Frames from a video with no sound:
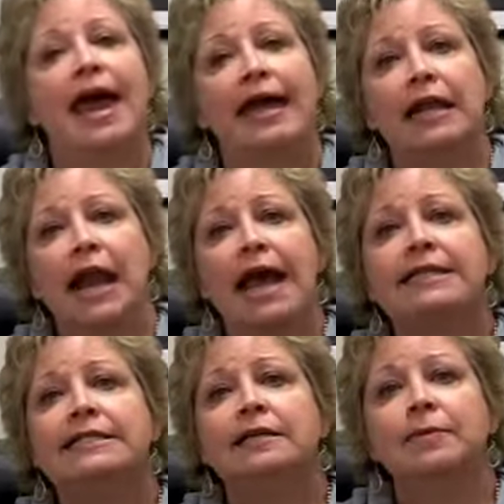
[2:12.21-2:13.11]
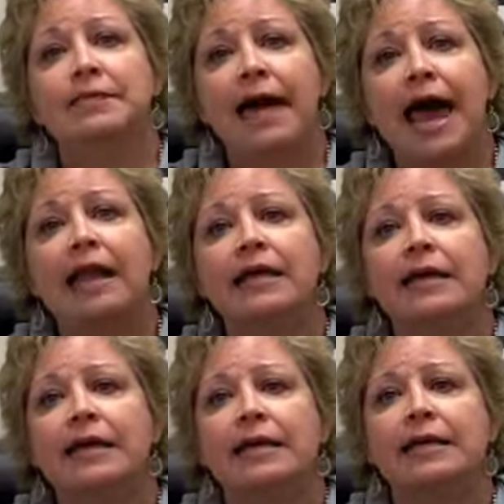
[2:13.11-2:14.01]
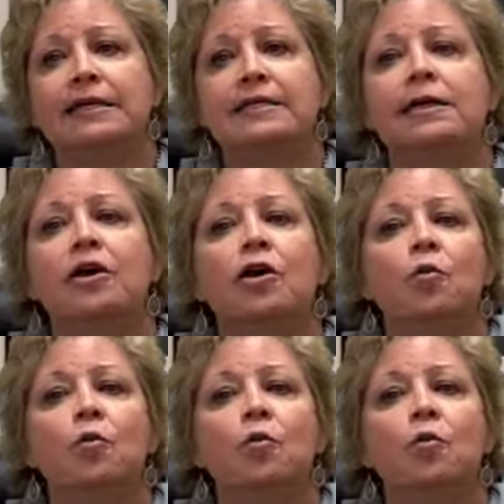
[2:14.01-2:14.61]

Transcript: And lastly, metallic inks